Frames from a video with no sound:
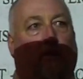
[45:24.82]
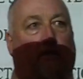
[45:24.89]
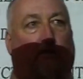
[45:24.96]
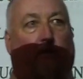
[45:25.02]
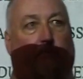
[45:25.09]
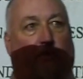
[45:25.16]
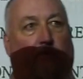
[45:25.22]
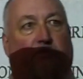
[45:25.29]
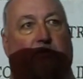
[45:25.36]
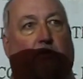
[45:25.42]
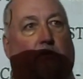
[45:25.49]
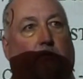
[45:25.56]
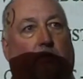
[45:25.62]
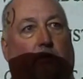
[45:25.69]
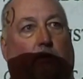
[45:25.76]
You know, the person
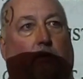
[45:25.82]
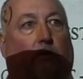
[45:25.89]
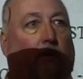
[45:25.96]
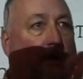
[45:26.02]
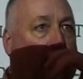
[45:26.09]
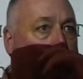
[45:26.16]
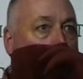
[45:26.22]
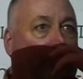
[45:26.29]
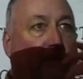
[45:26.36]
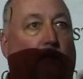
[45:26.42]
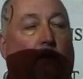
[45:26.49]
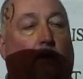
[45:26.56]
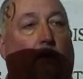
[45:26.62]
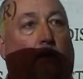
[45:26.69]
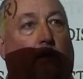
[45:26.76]
committed a crime,
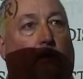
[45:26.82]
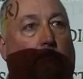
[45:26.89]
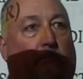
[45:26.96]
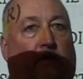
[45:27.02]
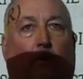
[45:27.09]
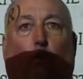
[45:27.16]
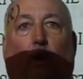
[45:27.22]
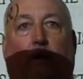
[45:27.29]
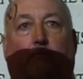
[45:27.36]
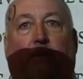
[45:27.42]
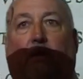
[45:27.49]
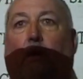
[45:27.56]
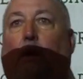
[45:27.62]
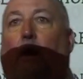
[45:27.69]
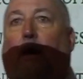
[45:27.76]
but it went
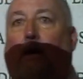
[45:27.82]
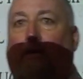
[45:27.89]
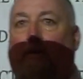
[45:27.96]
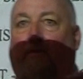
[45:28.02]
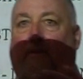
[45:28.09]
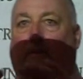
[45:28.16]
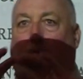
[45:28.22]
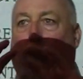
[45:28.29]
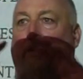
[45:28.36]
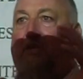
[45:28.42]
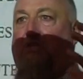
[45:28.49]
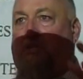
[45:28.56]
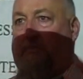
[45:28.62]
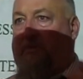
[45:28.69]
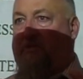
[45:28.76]
beyond the
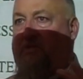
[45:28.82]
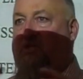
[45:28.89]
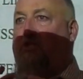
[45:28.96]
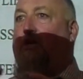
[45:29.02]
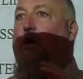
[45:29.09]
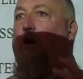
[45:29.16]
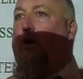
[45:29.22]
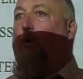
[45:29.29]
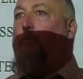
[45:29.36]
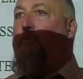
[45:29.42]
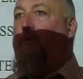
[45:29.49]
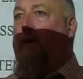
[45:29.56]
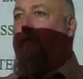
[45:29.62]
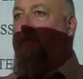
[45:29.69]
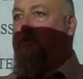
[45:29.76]
reasonable
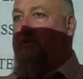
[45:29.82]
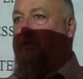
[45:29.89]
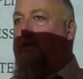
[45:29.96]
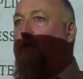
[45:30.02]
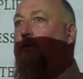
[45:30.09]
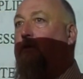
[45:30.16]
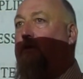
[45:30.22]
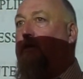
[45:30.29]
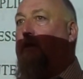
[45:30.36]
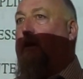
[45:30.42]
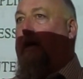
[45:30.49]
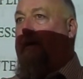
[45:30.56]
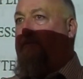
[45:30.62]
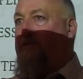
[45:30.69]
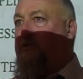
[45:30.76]
scope of the security
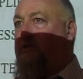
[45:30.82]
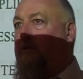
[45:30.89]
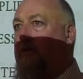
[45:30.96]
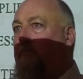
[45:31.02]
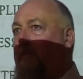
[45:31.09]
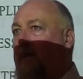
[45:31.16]
officer